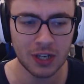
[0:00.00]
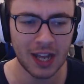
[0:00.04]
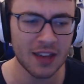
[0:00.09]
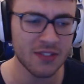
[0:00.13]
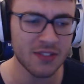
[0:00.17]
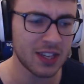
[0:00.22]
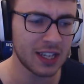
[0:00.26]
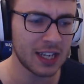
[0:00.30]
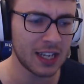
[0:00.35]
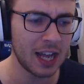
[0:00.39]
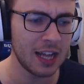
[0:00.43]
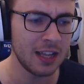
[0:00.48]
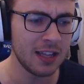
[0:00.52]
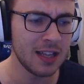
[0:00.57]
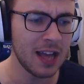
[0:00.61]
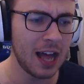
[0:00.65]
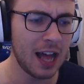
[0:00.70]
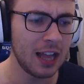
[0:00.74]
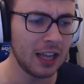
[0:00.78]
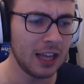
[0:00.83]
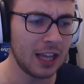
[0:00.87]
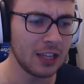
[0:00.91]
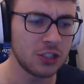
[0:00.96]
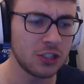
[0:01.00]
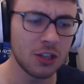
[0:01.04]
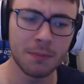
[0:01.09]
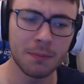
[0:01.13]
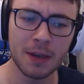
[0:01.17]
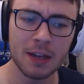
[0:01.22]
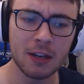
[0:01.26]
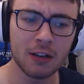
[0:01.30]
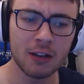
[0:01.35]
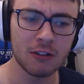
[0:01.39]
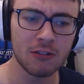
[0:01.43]
I think I'll jump
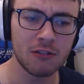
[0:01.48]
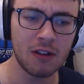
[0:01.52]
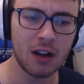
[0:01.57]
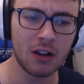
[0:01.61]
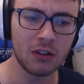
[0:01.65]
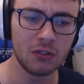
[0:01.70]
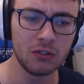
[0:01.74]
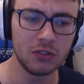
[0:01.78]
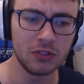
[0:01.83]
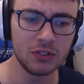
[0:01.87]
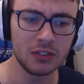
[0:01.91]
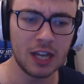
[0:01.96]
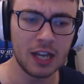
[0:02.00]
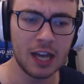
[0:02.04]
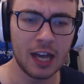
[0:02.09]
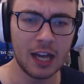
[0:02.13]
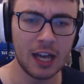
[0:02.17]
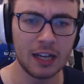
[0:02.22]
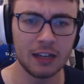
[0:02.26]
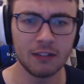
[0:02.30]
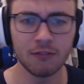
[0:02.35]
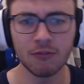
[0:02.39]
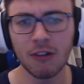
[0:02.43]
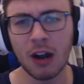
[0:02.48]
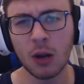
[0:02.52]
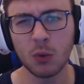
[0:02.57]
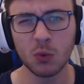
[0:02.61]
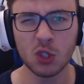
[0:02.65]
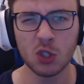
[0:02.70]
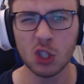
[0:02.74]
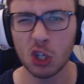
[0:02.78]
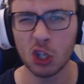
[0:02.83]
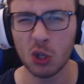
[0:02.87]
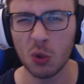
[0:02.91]
in at around round
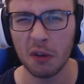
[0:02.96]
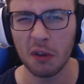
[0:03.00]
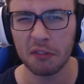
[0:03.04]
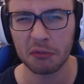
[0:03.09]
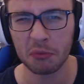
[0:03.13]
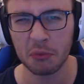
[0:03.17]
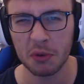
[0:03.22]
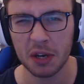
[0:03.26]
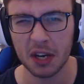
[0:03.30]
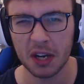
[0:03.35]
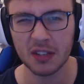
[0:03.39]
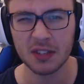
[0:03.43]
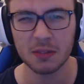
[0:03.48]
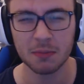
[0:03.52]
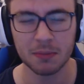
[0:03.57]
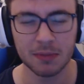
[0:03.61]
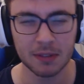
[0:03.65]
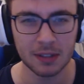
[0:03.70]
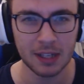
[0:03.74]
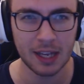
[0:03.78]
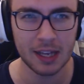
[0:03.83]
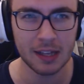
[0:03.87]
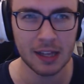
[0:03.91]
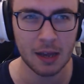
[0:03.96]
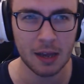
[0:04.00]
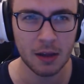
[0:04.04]
2 or 3 or something like that.